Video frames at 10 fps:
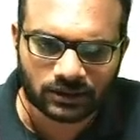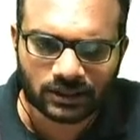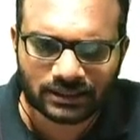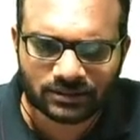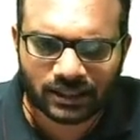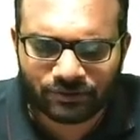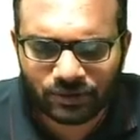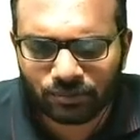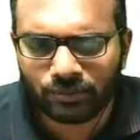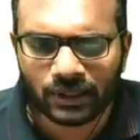Right. So,
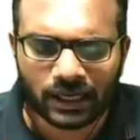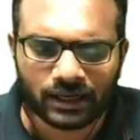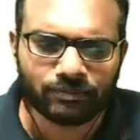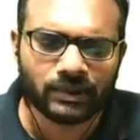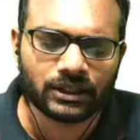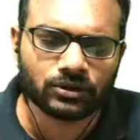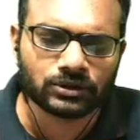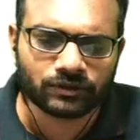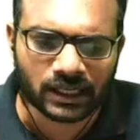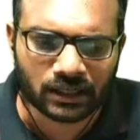I have made use of
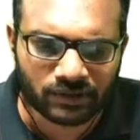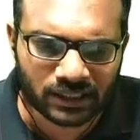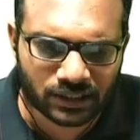a convenient